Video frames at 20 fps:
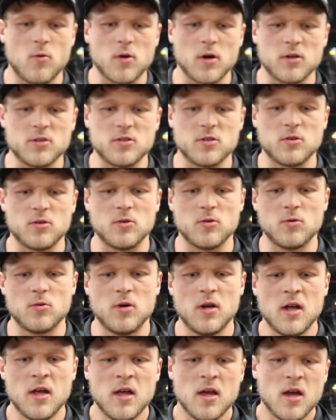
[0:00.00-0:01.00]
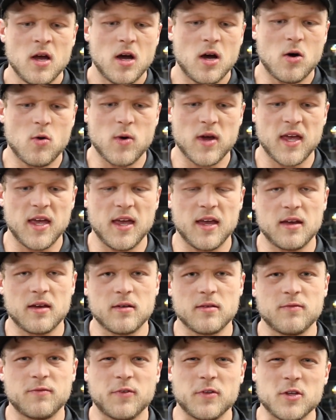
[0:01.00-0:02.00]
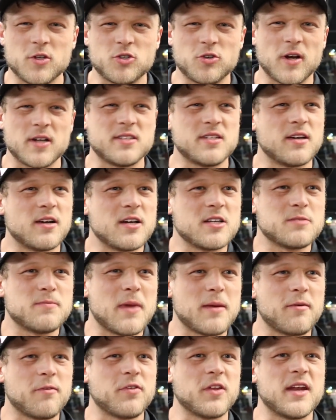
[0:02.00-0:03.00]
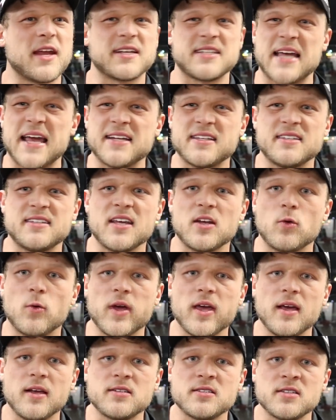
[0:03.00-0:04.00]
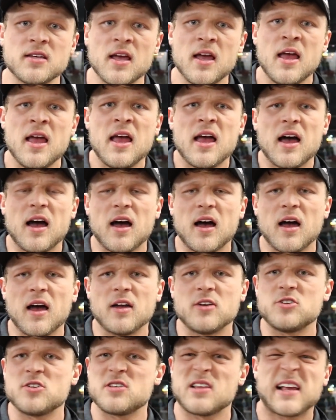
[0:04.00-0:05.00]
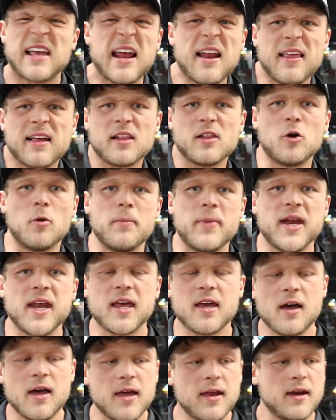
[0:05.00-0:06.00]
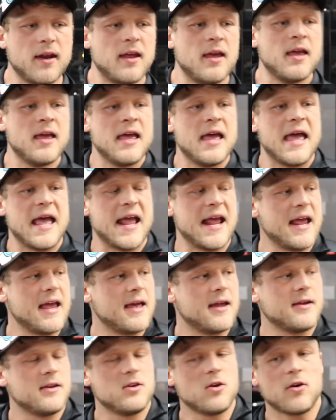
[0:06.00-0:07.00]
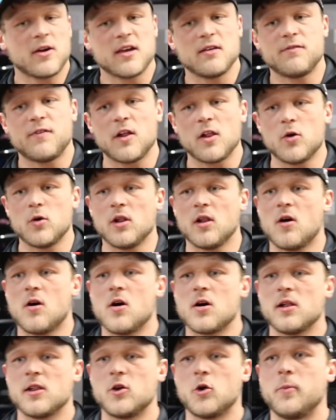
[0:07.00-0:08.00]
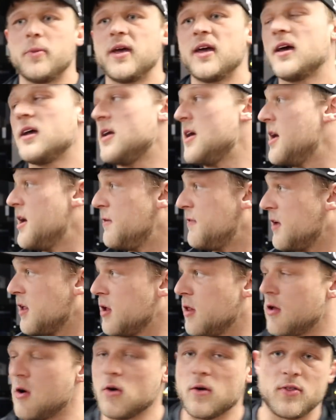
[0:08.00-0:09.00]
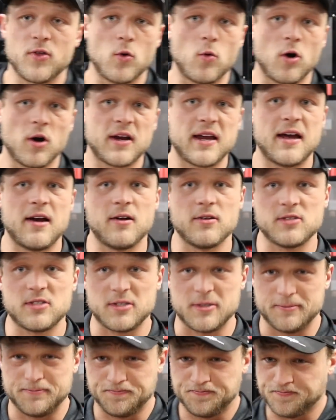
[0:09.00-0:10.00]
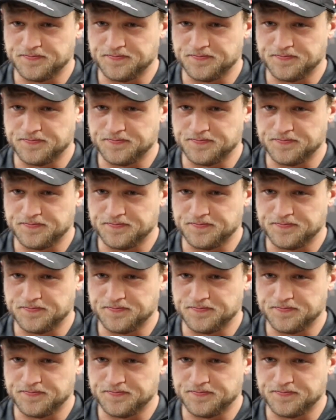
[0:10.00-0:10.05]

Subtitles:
1 or 2 a week for the shred series, maybe for the next 8 to 10 weeks, just kind of like a little mini cut, and y'all can follow along a little bit, follow along with the workouts.